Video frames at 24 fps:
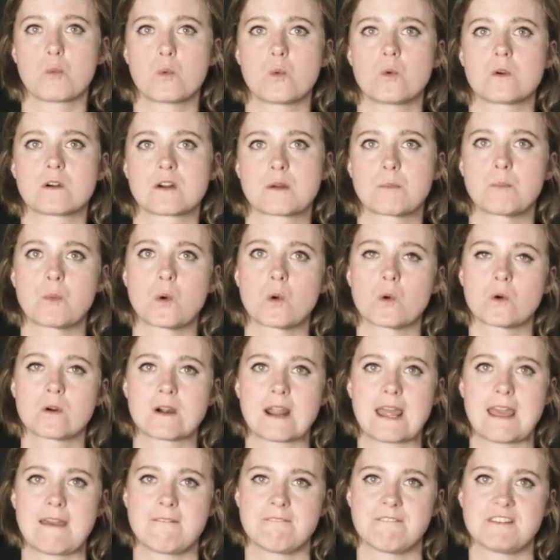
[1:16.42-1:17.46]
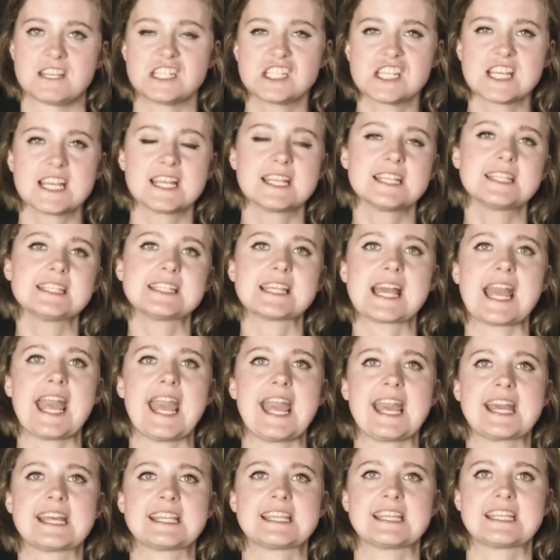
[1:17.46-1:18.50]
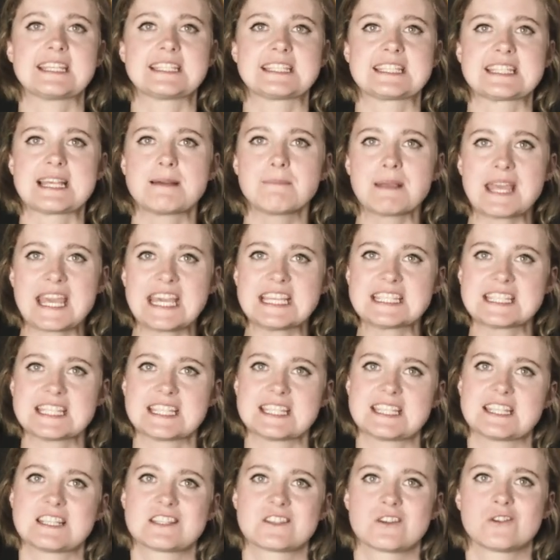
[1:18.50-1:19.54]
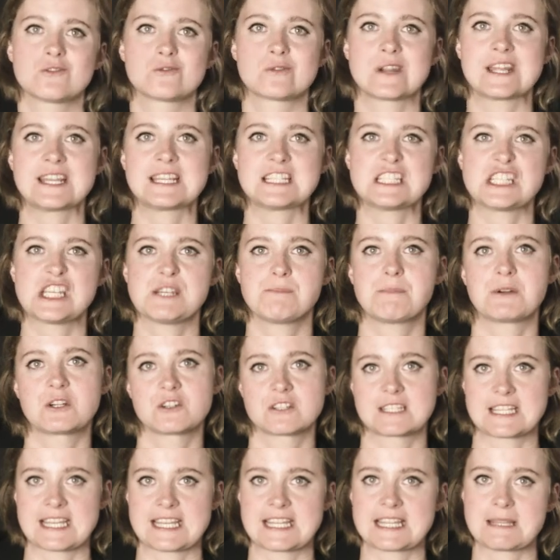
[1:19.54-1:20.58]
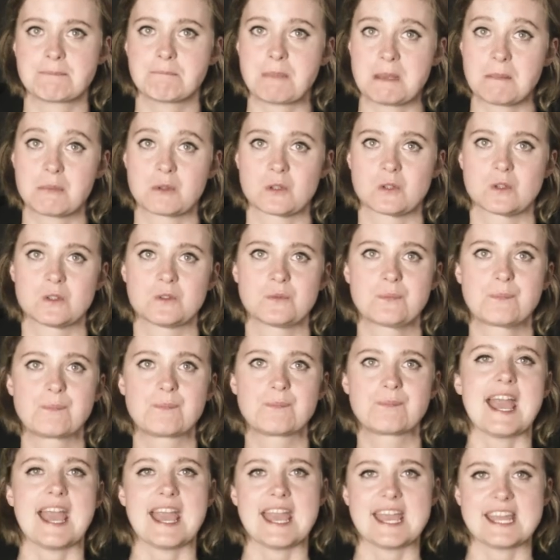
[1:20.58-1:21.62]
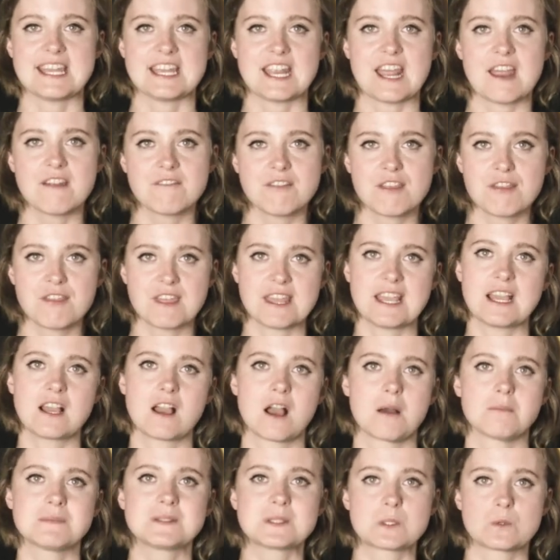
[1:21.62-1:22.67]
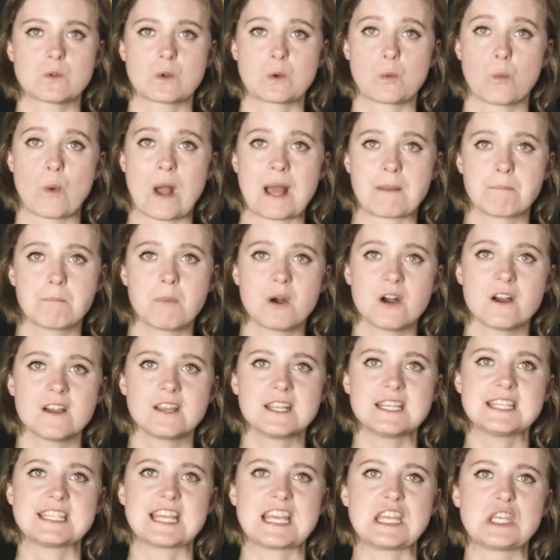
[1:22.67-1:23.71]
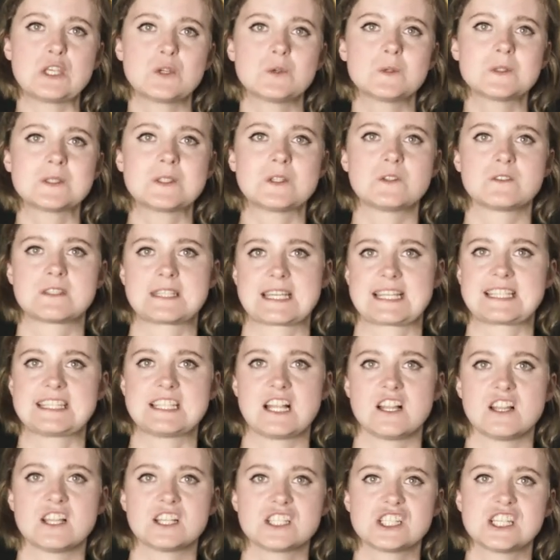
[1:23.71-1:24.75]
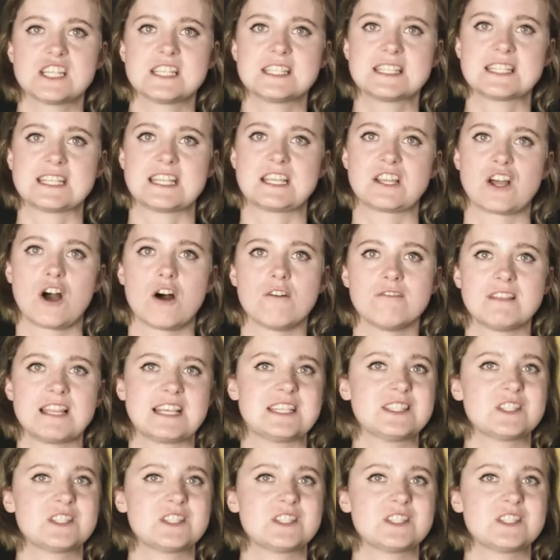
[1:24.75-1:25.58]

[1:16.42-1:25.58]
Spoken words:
work more efficient and in some cases is already cheaper than people. And everything comes to the one point, they use new technologies in offline